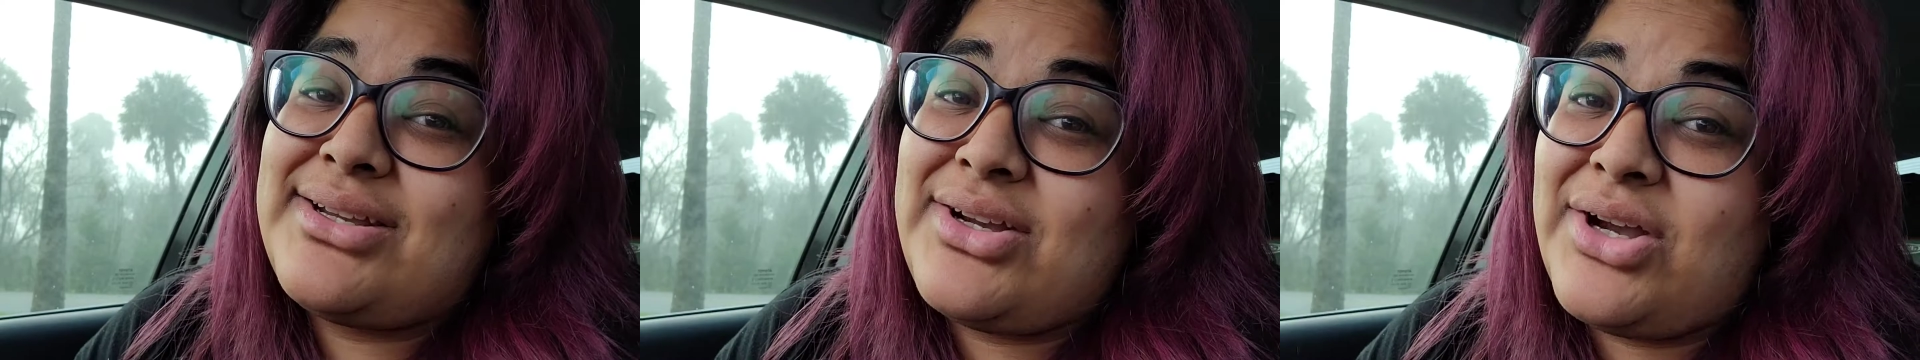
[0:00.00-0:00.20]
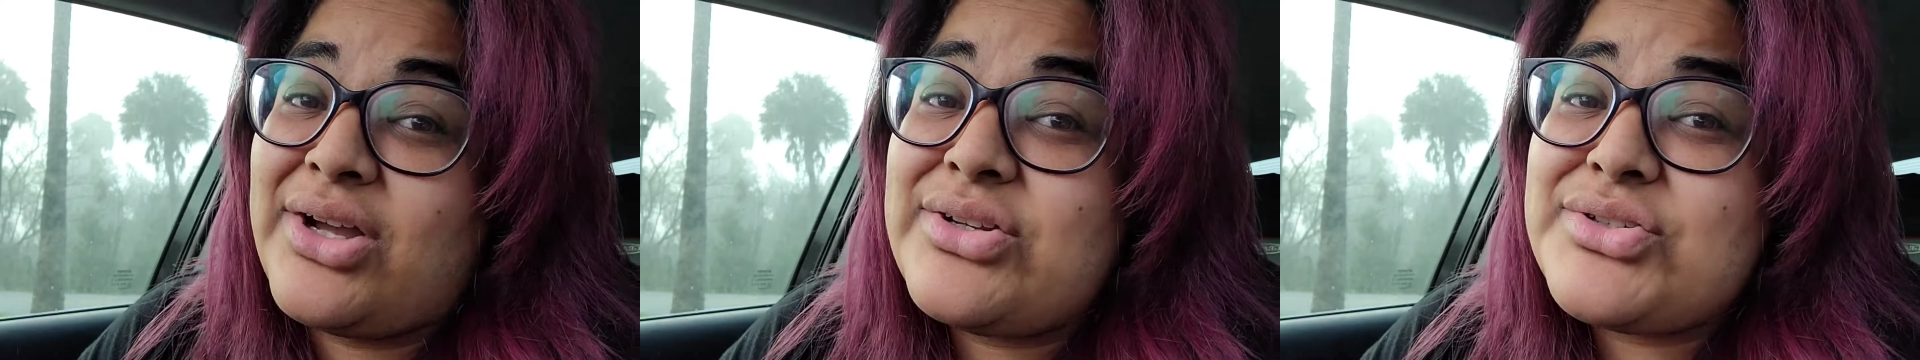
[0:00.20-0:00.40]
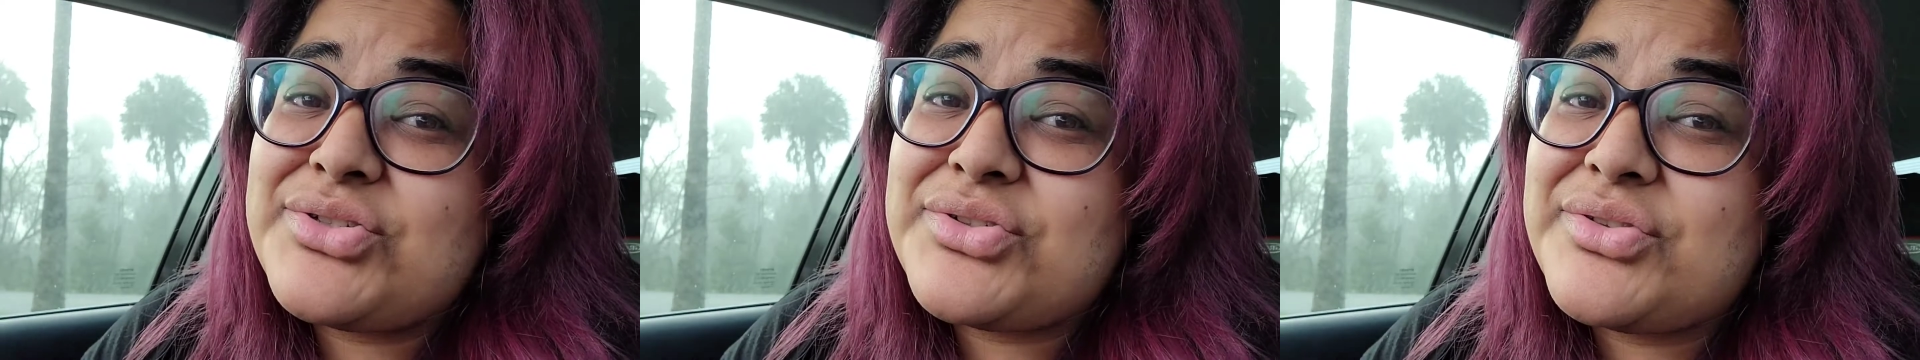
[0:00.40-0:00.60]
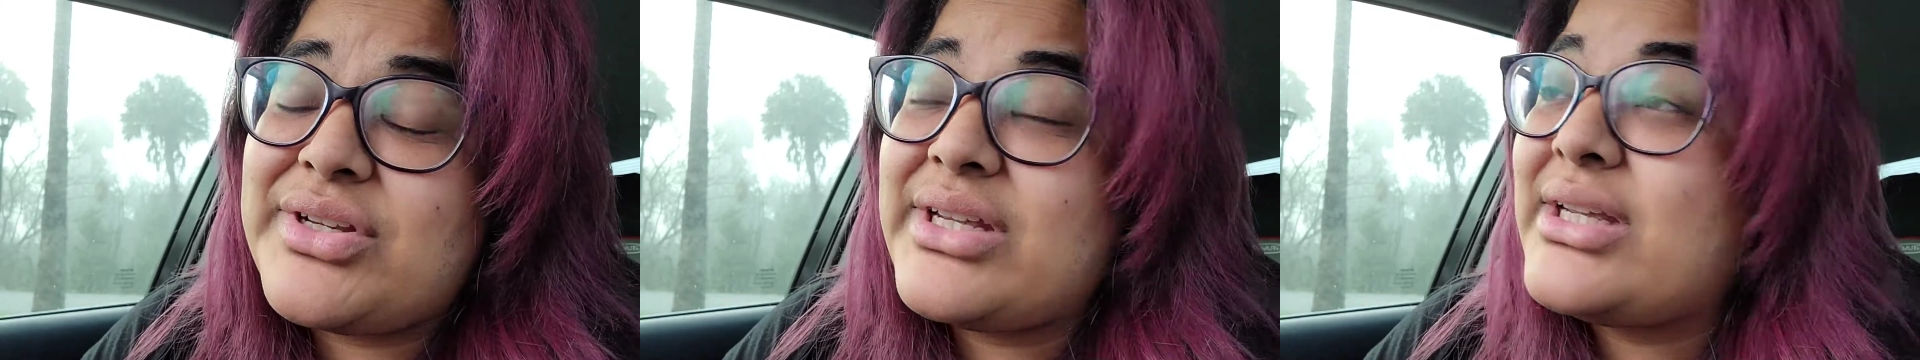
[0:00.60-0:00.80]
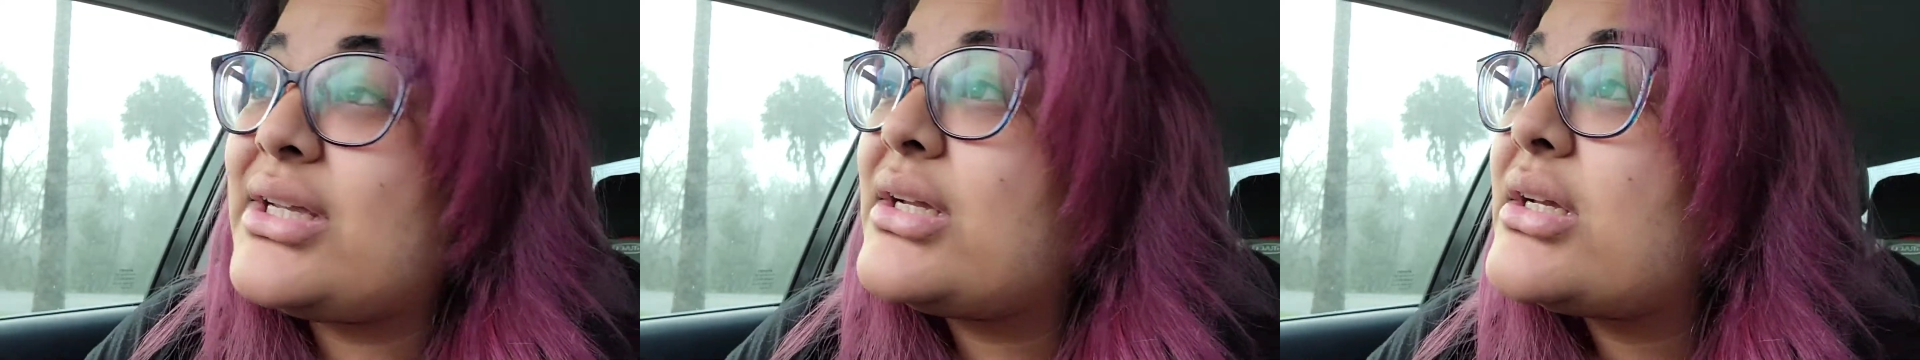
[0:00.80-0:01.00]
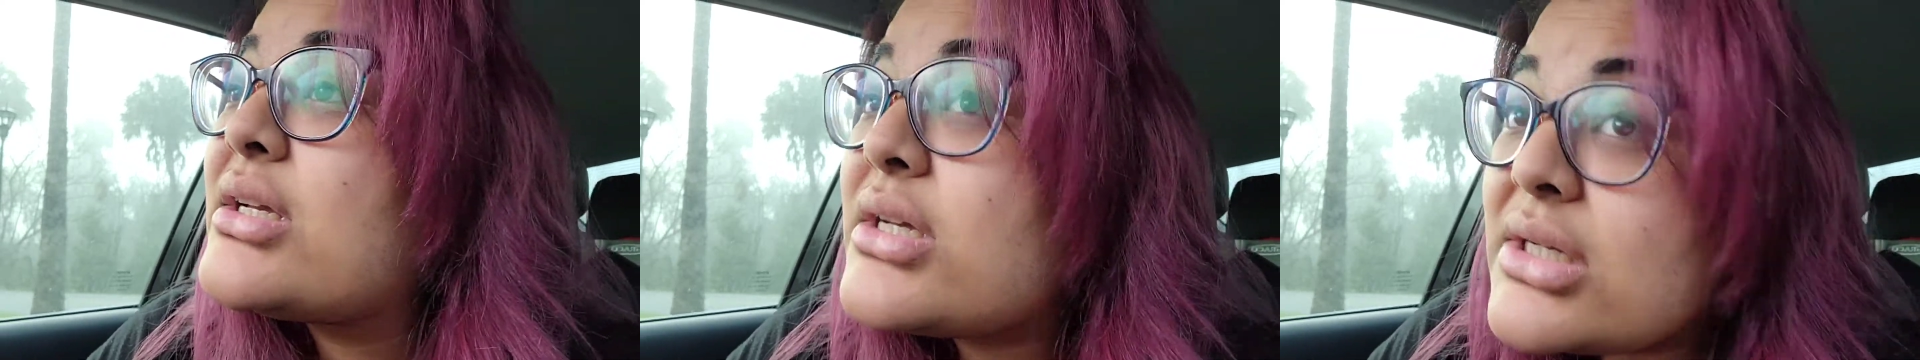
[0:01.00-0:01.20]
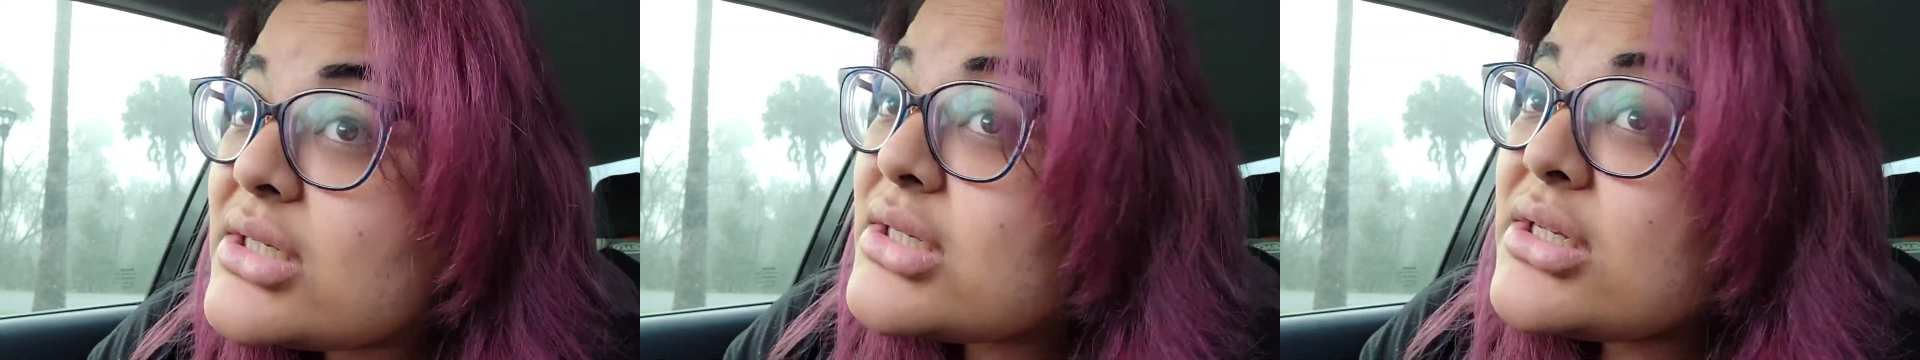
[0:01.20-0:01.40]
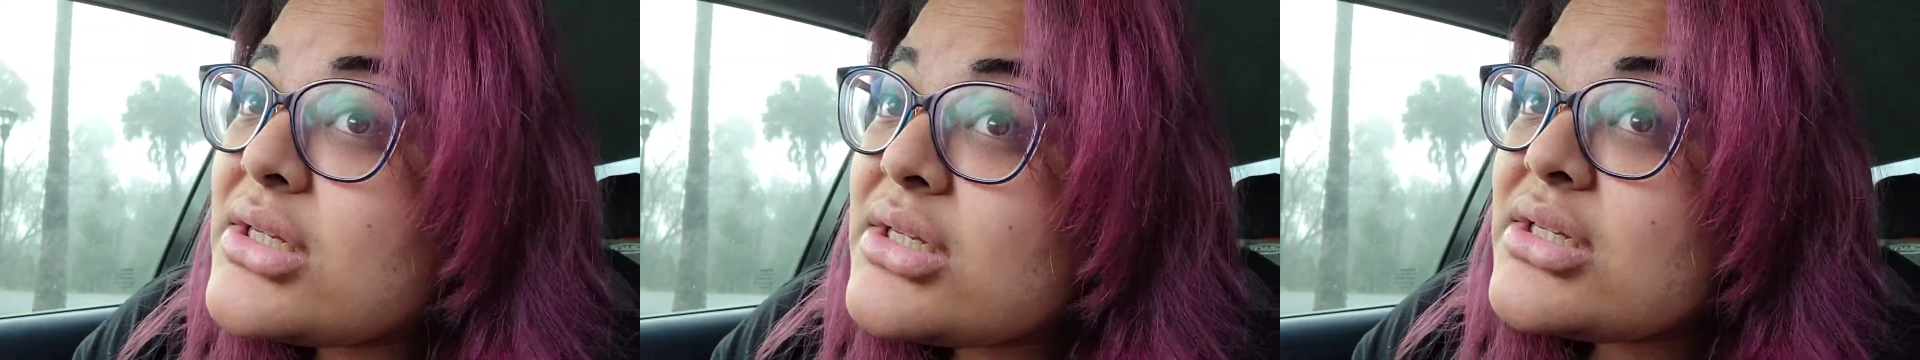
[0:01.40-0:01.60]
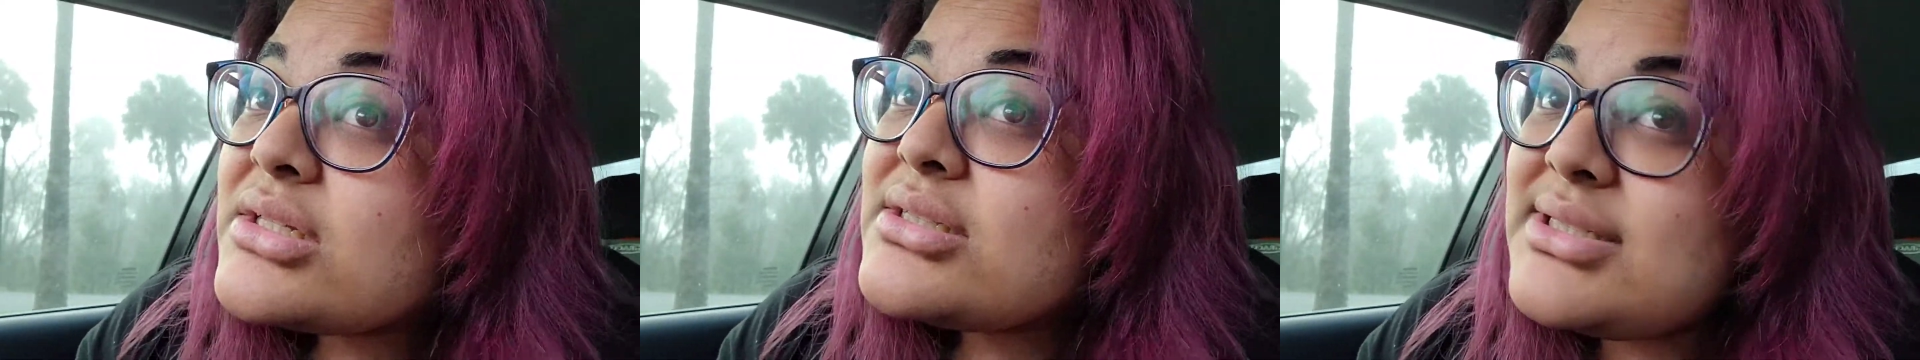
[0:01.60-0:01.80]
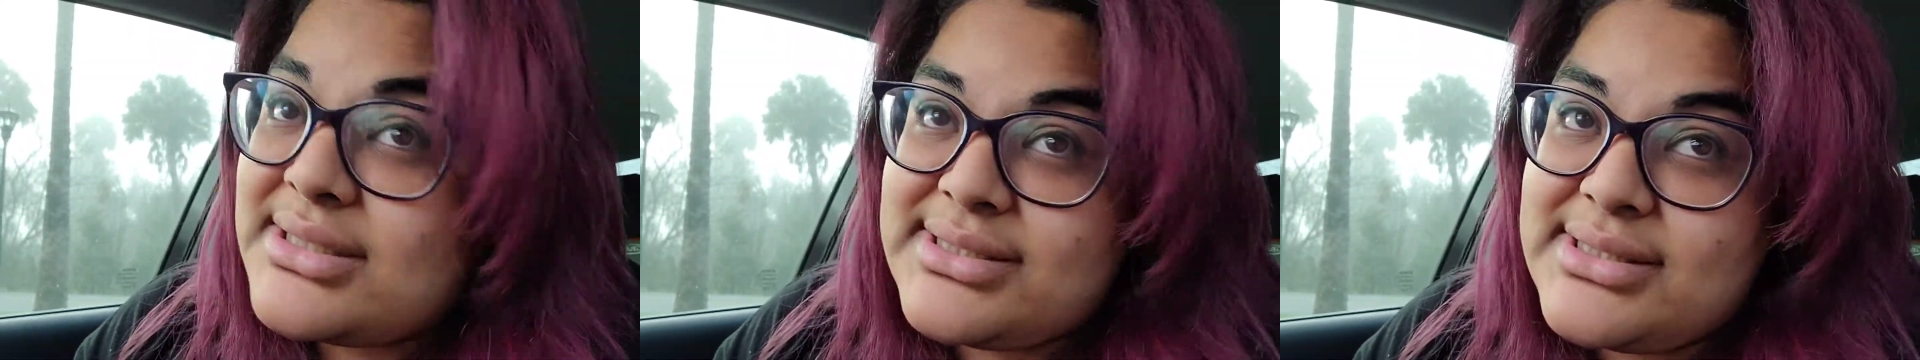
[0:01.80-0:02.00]
country
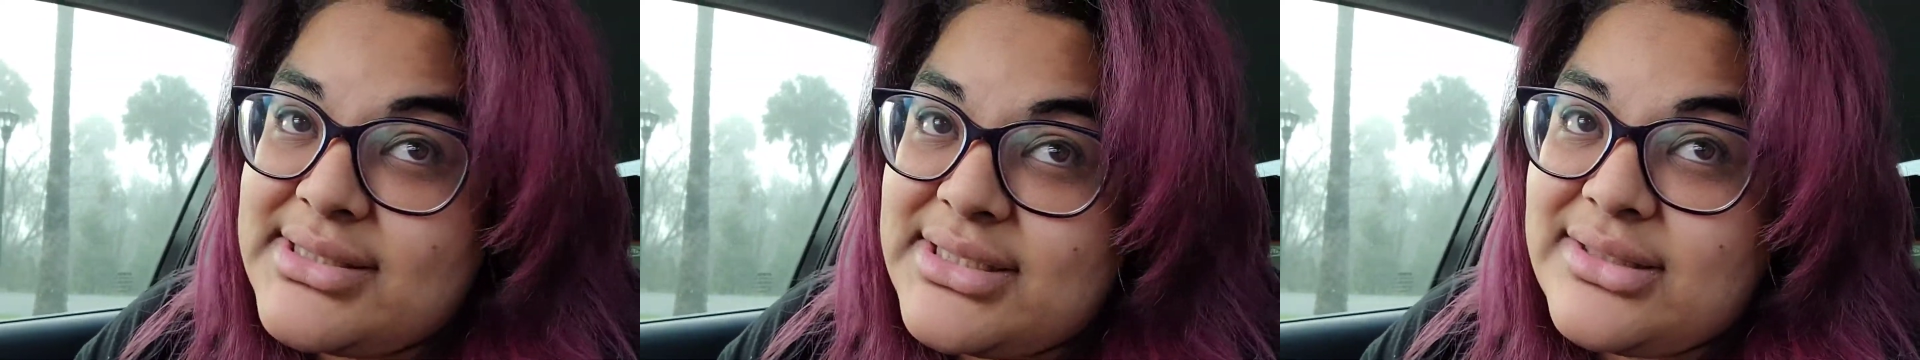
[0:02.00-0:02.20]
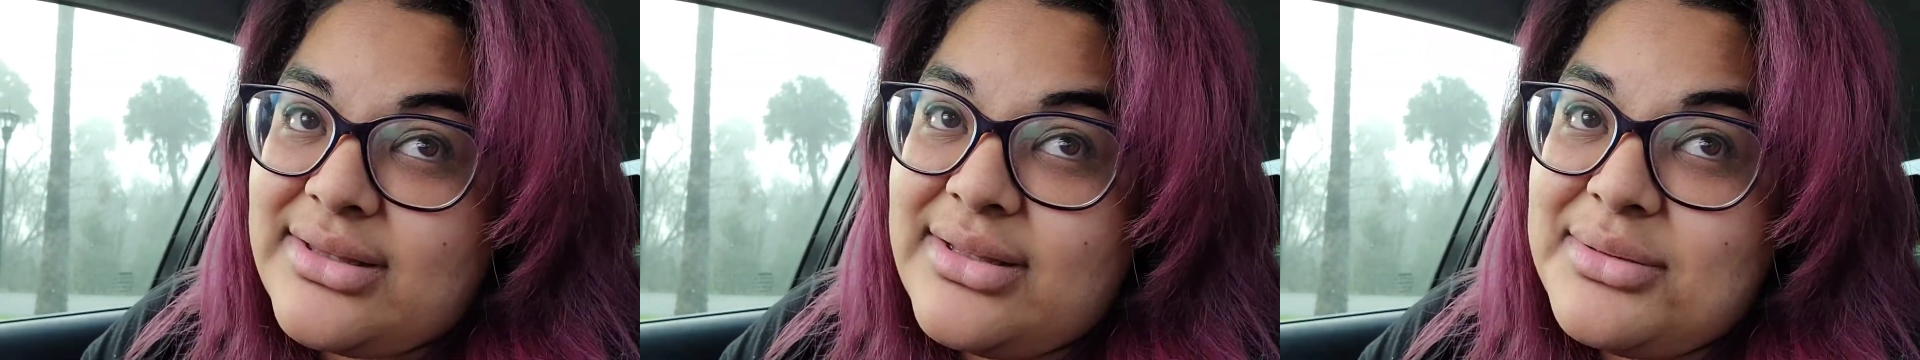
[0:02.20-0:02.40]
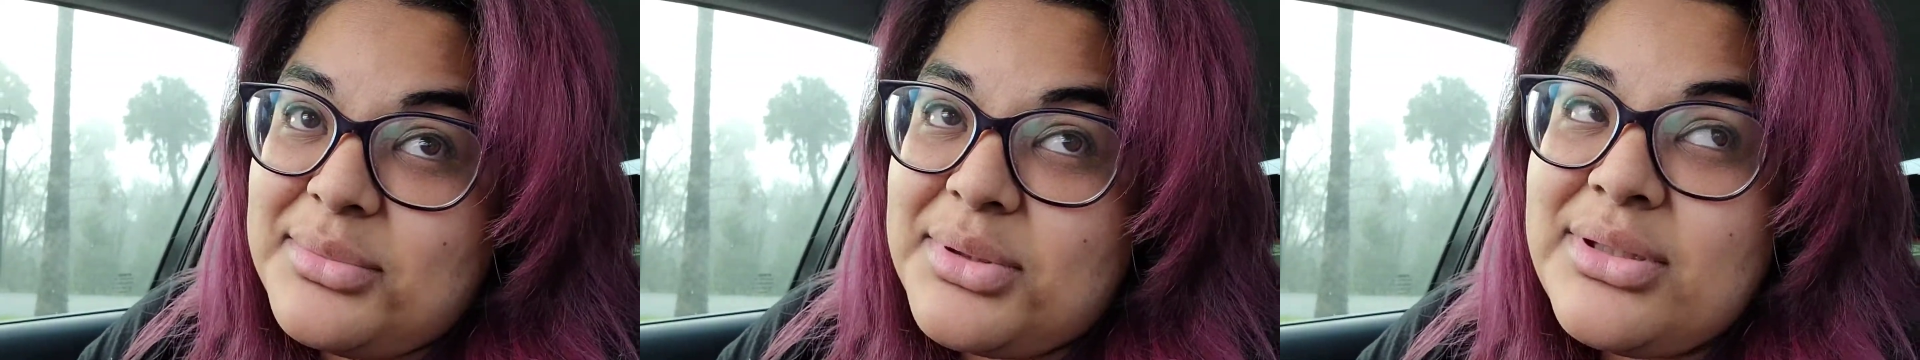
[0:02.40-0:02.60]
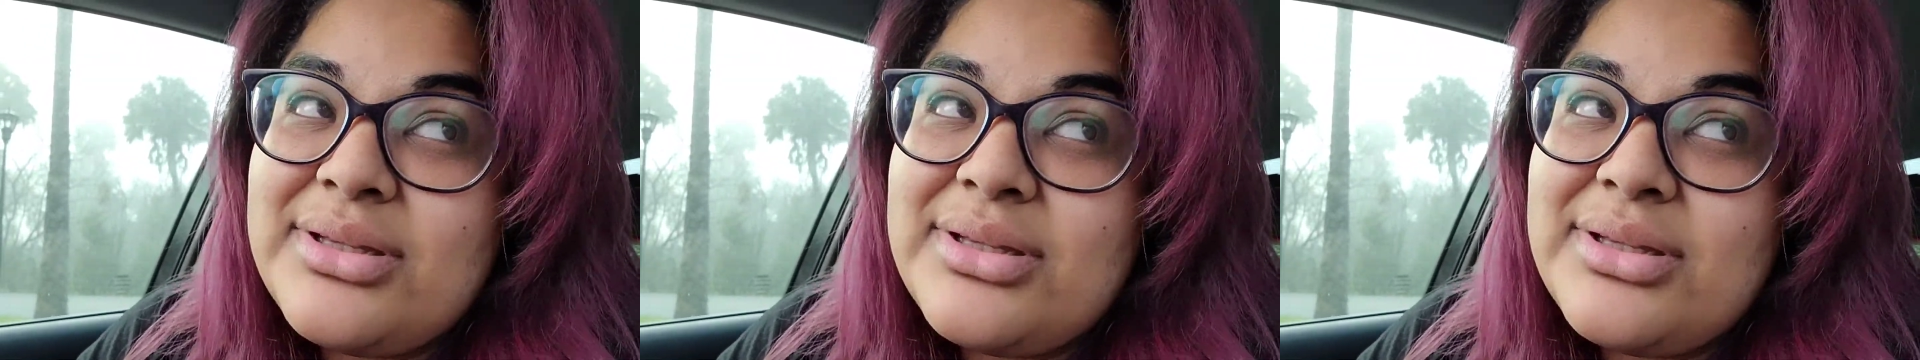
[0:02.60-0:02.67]
to see them.